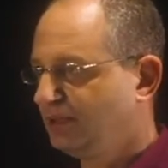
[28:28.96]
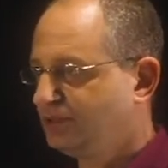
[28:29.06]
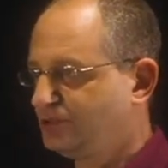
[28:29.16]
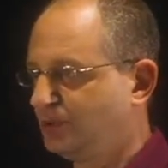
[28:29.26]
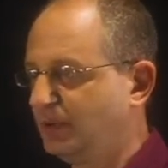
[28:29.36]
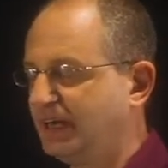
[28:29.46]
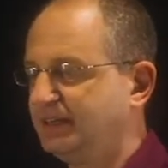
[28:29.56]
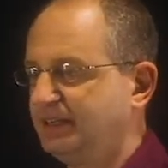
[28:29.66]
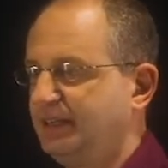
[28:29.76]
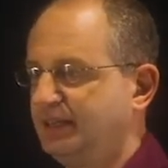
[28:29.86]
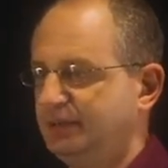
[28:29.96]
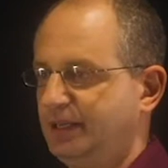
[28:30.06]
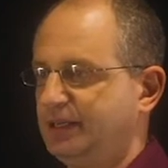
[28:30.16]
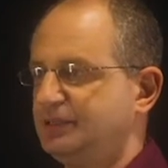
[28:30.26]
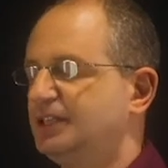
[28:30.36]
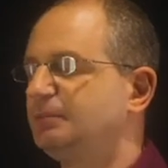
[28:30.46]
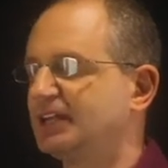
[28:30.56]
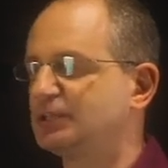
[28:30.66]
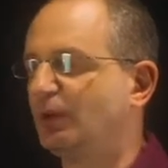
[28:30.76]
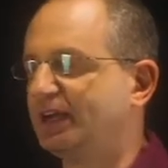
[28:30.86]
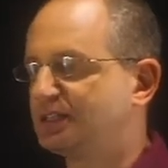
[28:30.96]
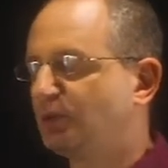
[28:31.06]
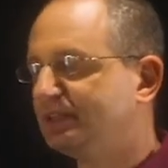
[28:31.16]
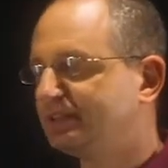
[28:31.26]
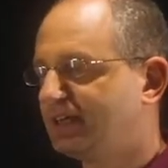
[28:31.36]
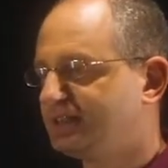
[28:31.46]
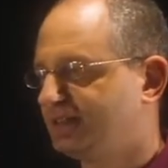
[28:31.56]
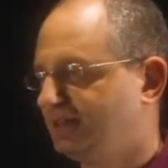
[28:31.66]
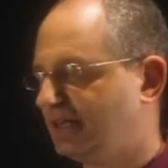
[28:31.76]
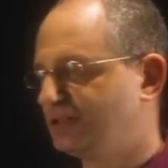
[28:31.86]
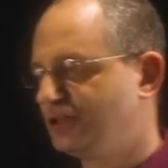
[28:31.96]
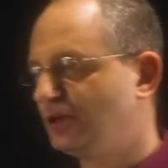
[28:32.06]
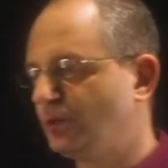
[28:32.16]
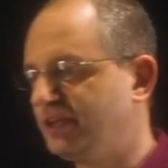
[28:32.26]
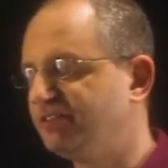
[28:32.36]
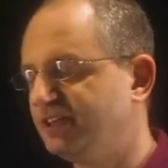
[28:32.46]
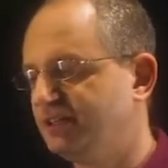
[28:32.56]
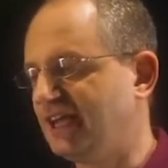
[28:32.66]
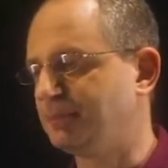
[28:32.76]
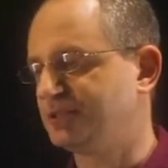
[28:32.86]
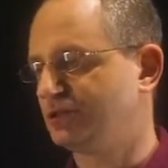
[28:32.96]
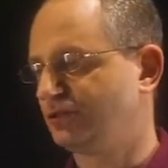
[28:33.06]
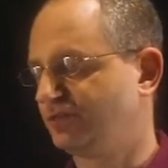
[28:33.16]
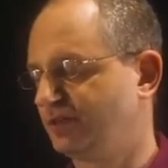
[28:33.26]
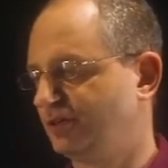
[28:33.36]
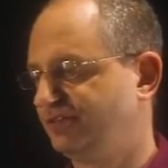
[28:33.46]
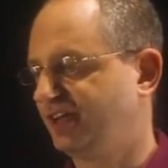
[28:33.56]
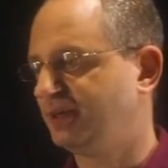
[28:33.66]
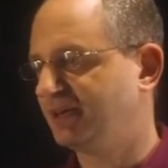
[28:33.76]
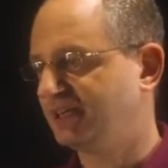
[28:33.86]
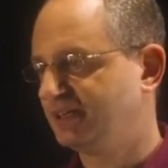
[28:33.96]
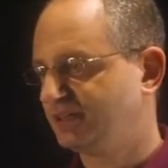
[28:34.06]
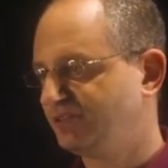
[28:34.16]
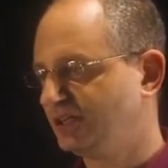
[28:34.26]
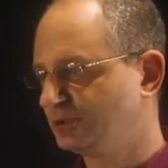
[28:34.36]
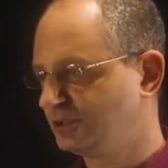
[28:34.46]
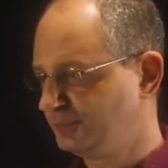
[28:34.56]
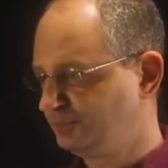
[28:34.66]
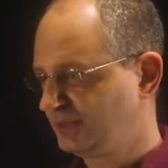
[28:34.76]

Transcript: So sigma xy is quantized and non-zero even in the absence of a magnetic field.